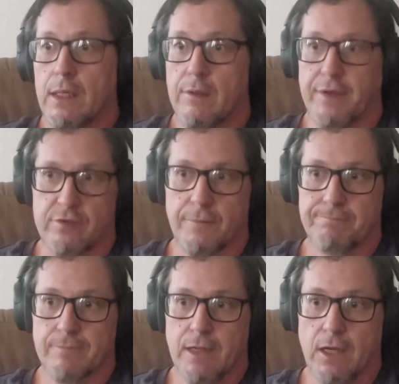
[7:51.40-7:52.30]
that's
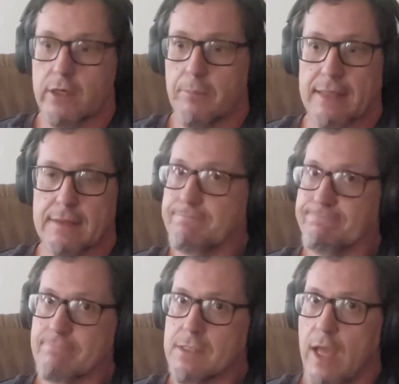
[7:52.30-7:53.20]
harken back
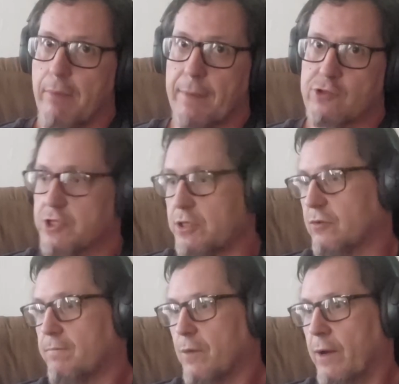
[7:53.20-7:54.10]
to Abrahamic traditions,
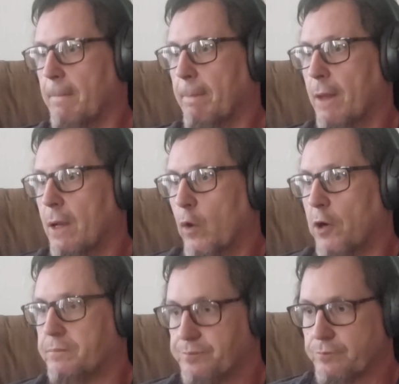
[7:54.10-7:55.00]
right?
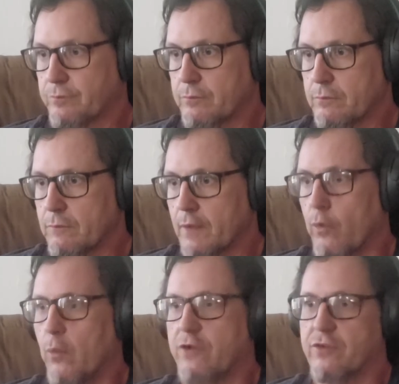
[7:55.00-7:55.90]
Where
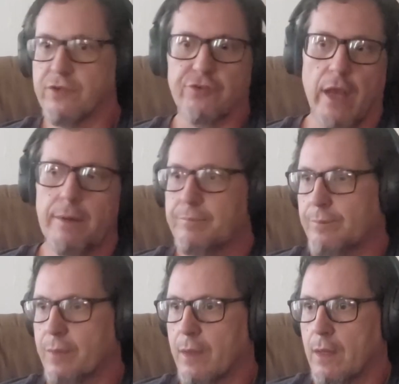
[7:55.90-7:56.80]
it wasn't just a son
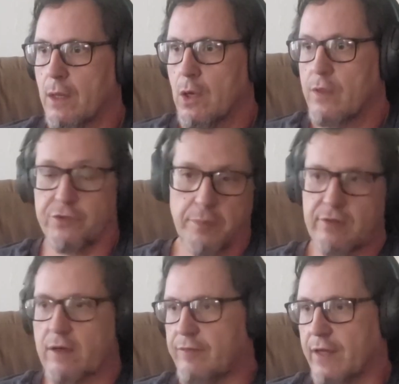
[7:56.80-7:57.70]
that was to be
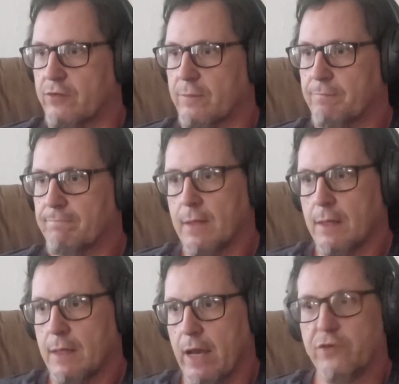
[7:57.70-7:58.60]
sacrificed,
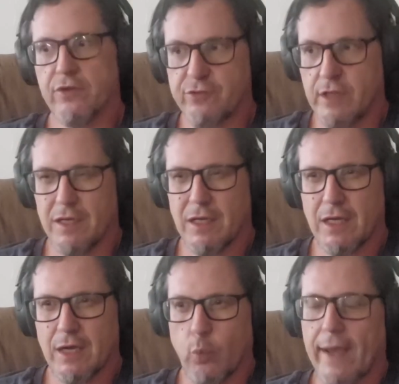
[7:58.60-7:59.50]
and it wasn't just a
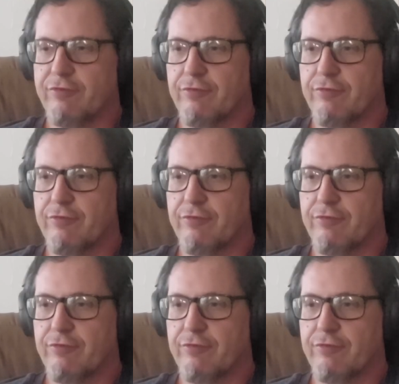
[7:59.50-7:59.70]
wife